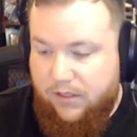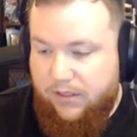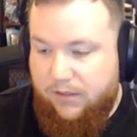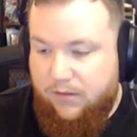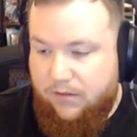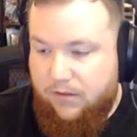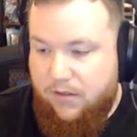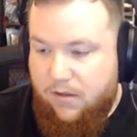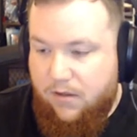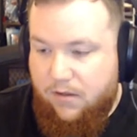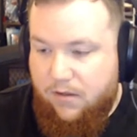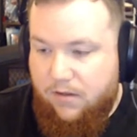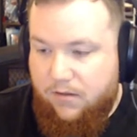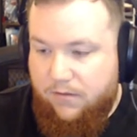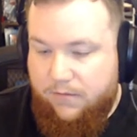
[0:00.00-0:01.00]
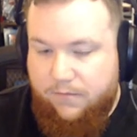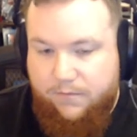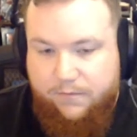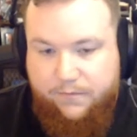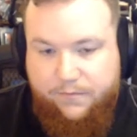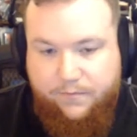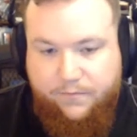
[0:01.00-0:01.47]

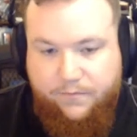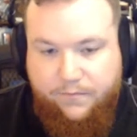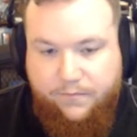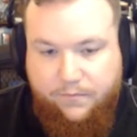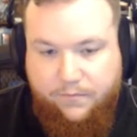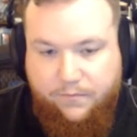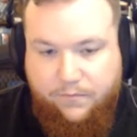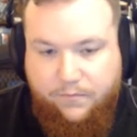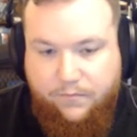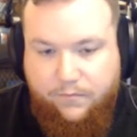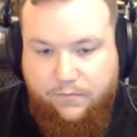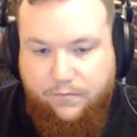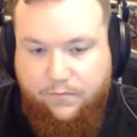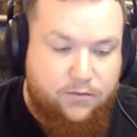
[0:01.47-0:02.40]
(not speaking)